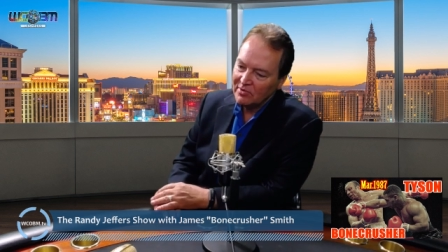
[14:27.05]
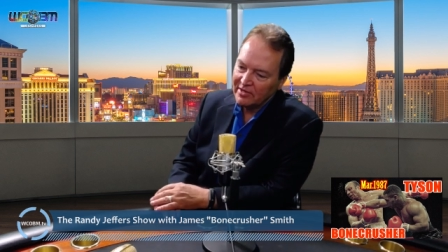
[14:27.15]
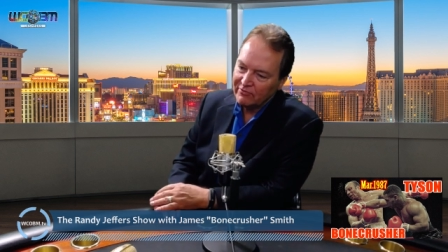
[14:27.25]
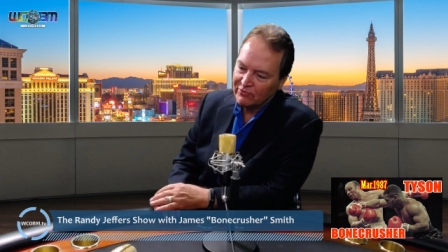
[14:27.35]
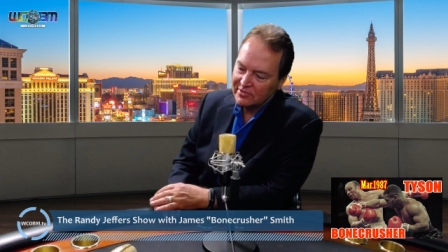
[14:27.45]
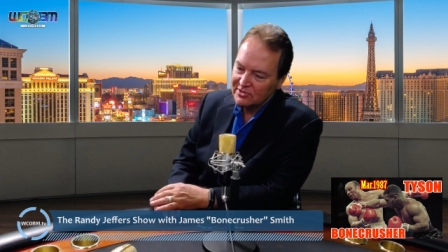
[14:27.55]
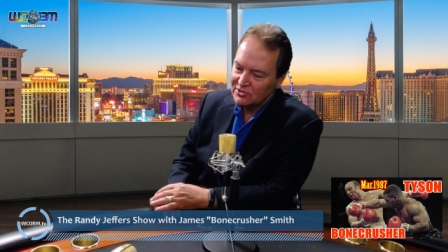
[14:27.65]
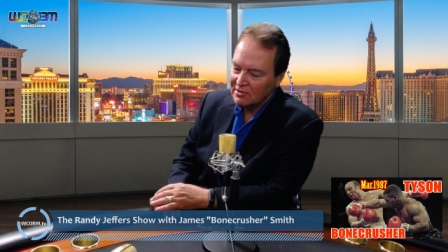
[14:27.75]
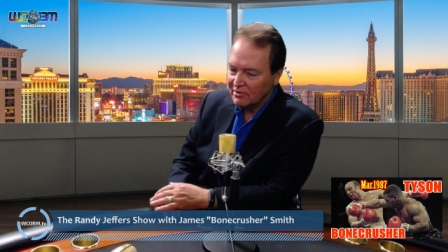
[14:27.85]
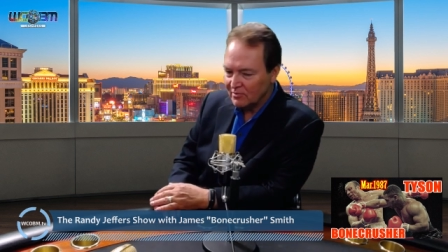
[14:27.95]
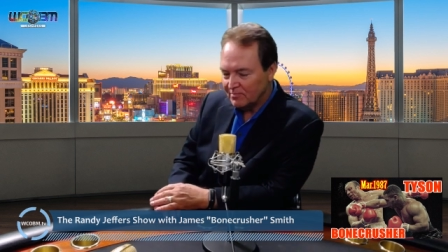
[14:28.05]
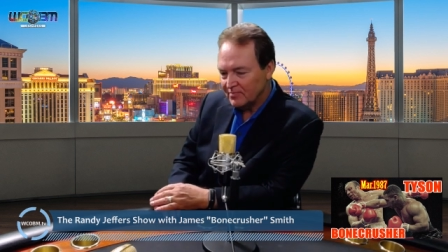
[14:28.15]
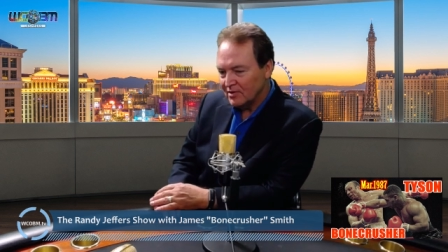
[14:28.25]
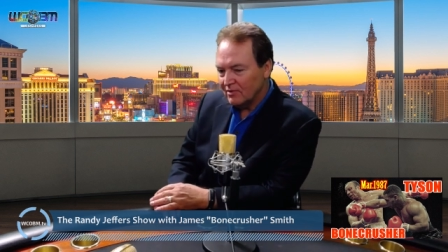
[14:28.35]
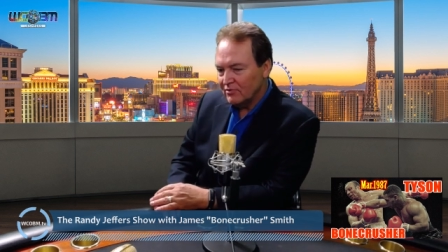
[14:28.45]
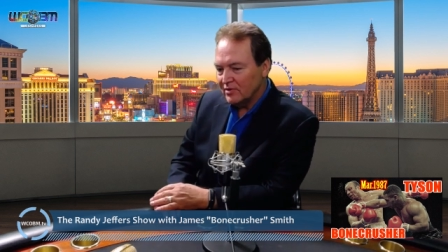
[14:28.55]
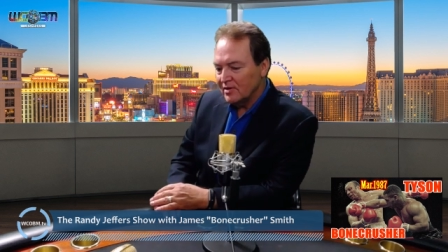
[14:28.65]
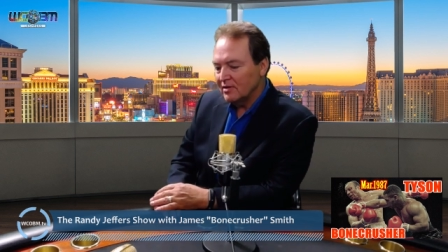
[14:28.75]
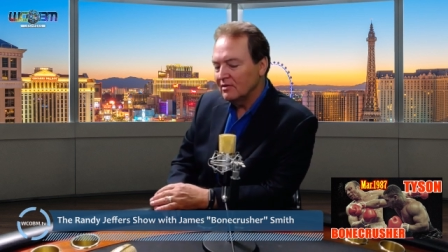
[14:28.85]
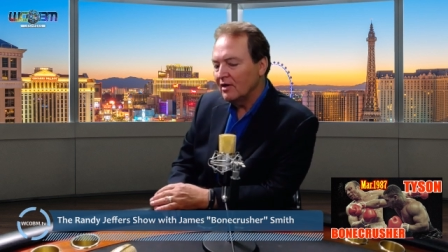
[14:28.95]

belief with just all the